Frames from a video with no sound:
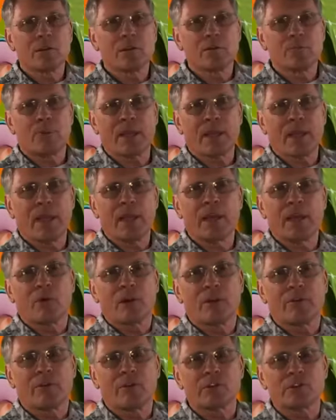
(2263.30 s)
pick any
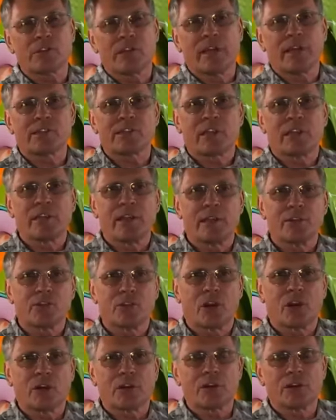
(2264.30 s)
one of those snakes on that
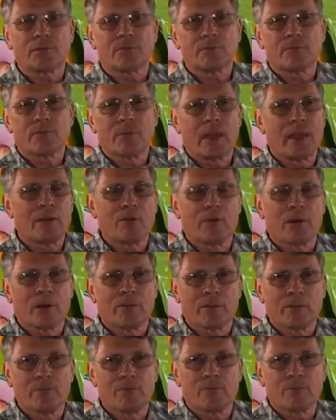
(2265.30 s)
chart. Any one
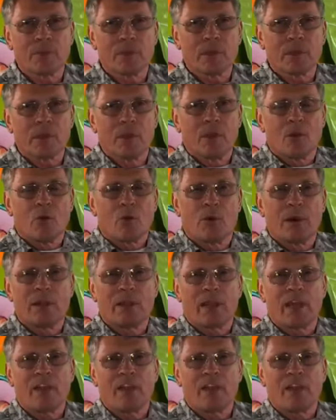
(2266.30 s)
of them. When they have